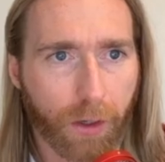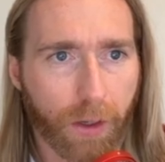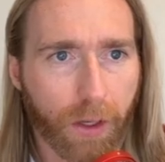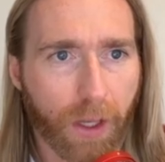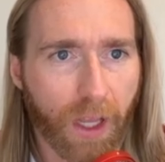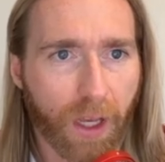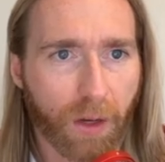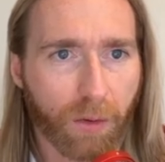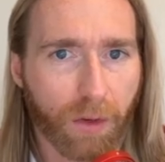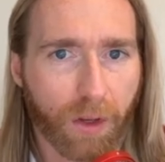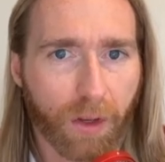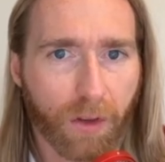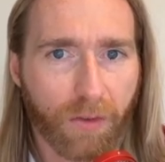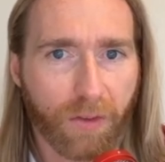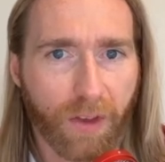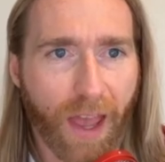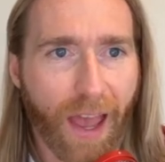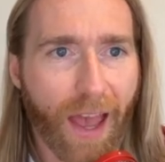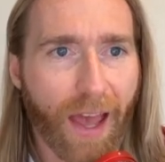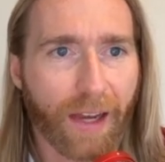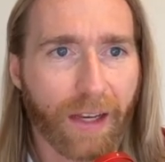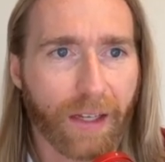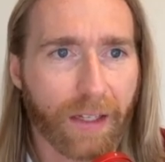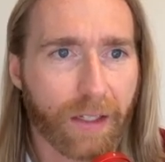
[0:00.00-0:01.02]
that we've
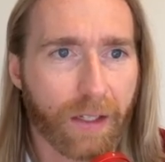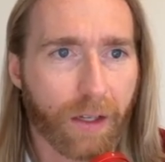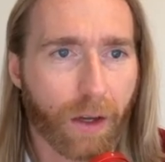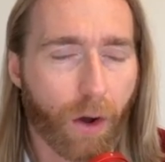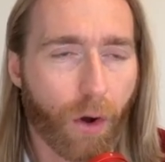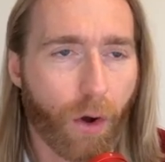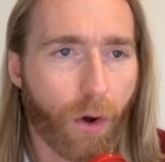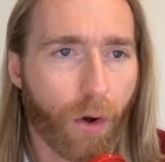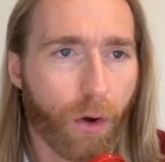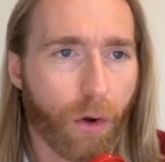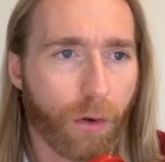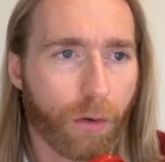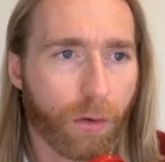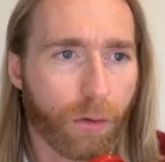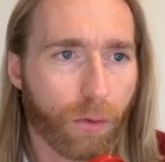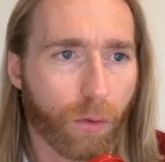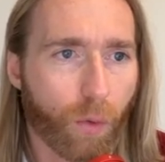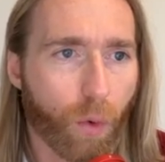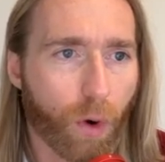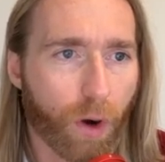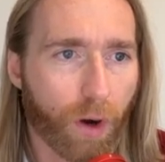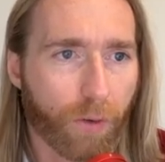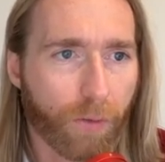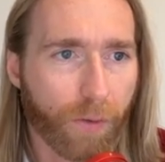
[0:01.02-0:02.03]
added to all
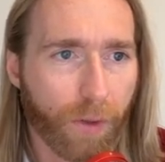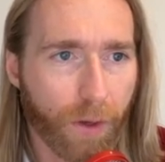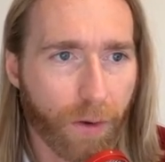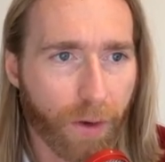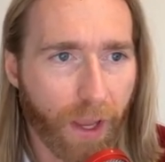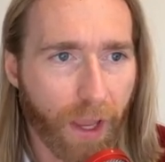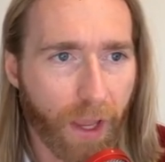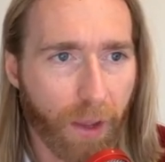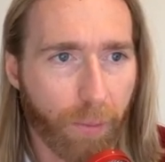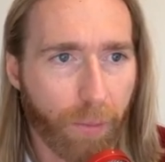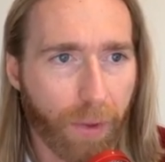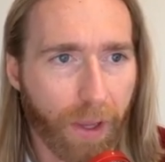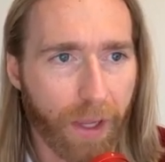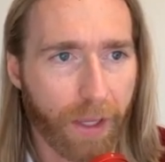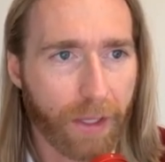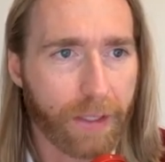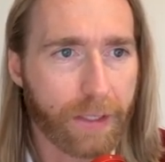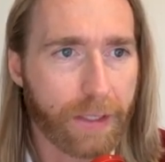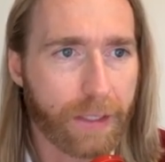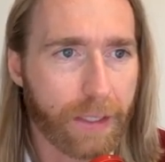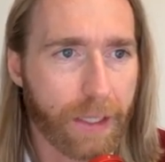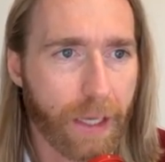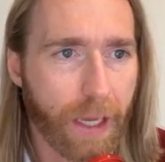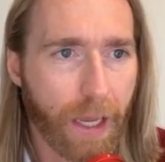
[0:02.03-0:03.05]
workflow
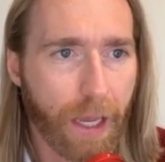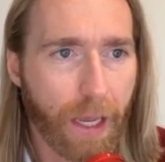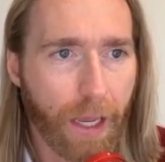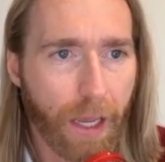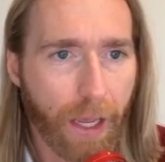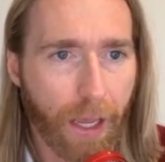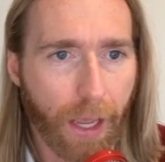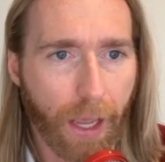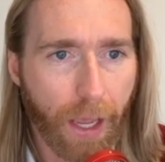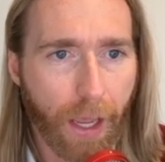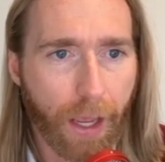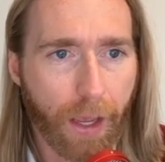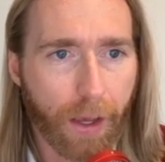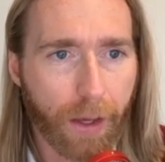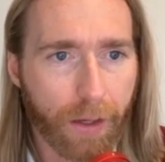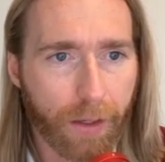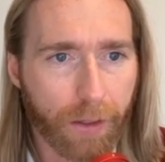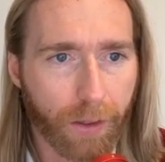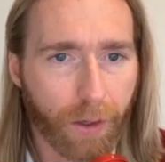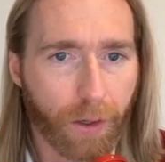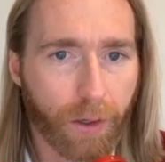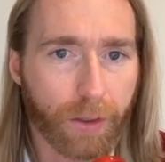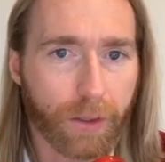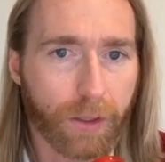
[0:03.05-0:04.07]
campaigns and
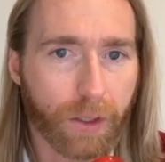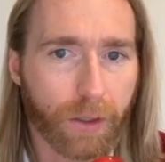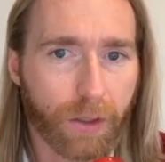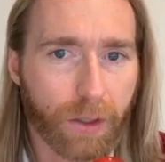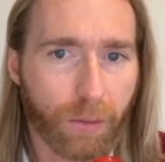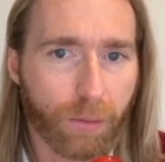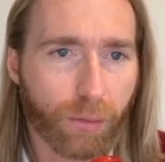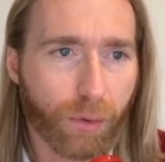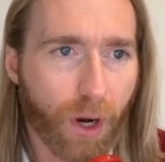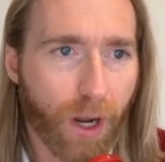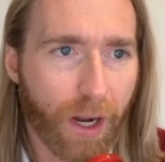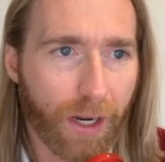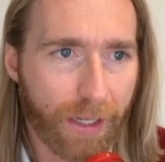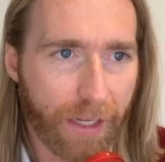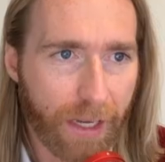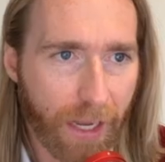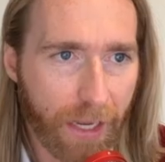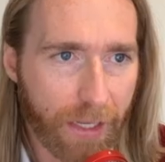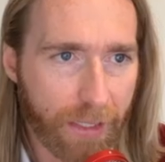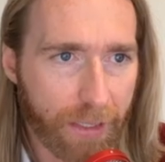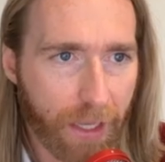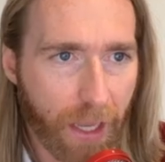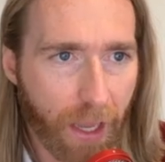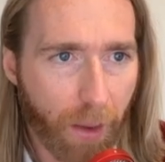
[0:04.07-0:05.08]
also to
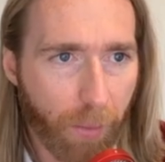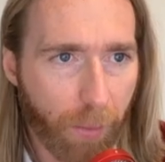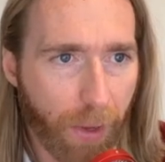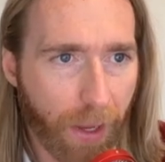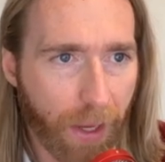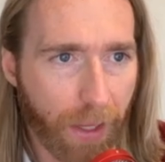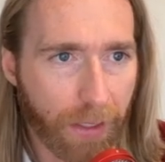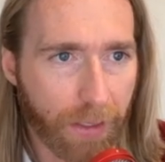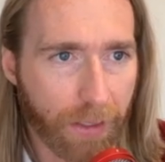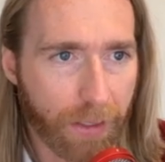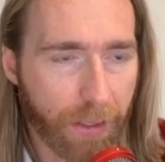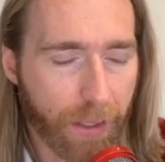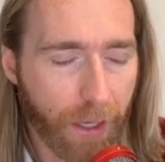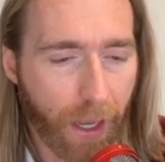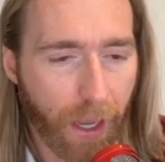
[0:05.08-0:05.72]
broadcast campaigns.